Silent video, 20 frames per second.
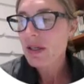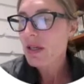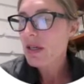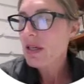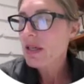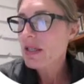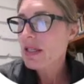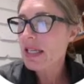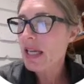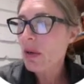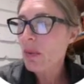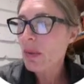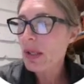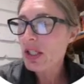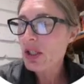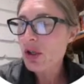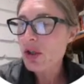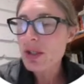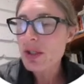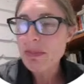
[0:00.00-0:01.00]
So now we
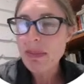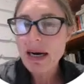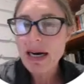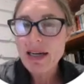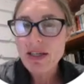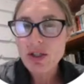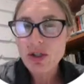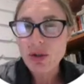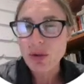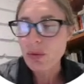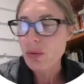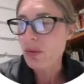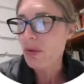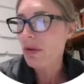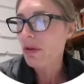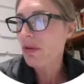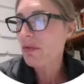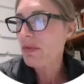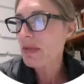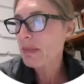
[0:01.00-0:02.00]
turn to part 2,
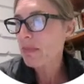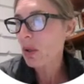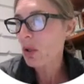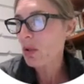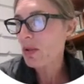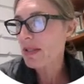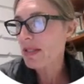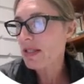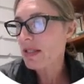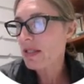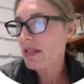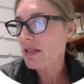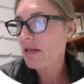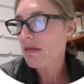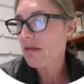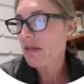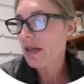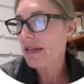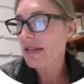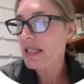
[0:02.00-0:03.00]
the response.
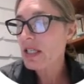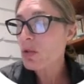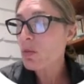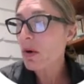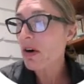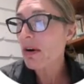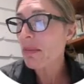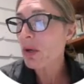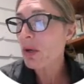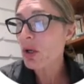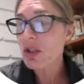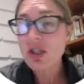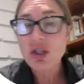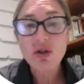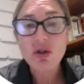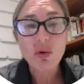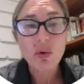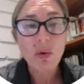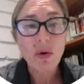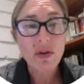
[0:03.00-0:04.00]
And this is where I'm going to
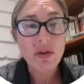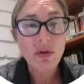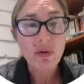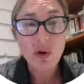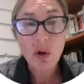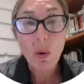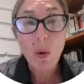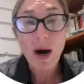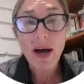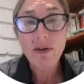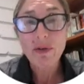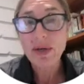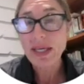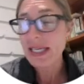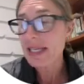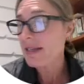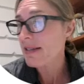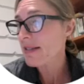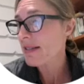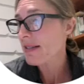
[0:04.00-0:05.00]
draw on the required
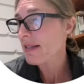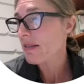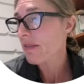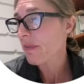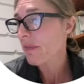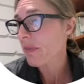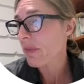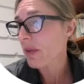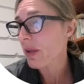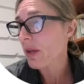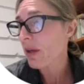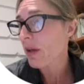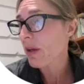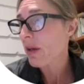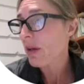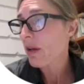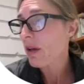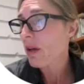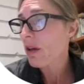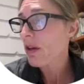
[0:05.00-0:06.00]
readings,
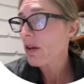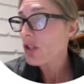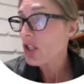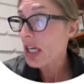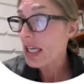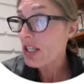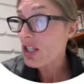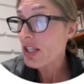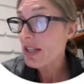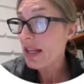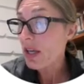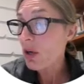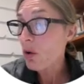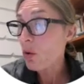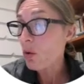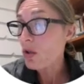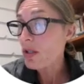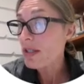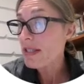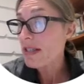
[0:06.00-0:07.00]
changing their
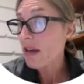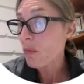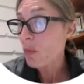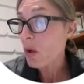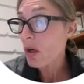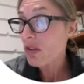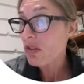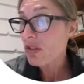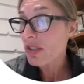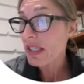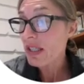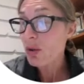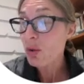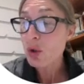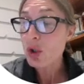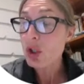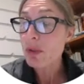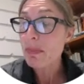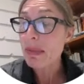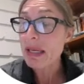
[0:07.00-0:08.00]
order somewhat in
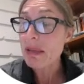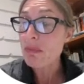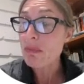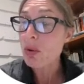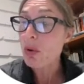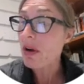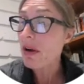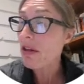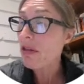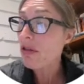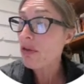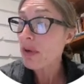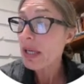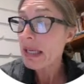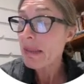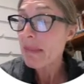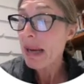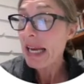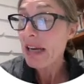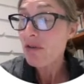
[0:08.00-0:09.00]
order to pinpoint
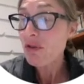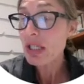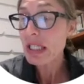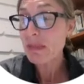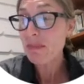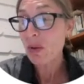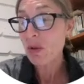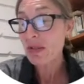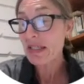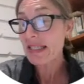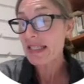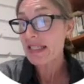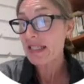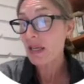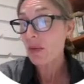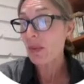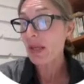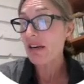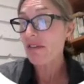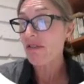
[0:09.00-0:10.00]
3 main responses
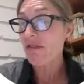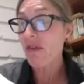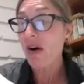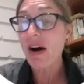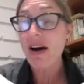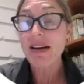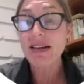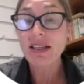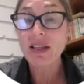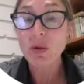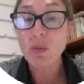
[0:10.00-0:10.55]
that we can find in the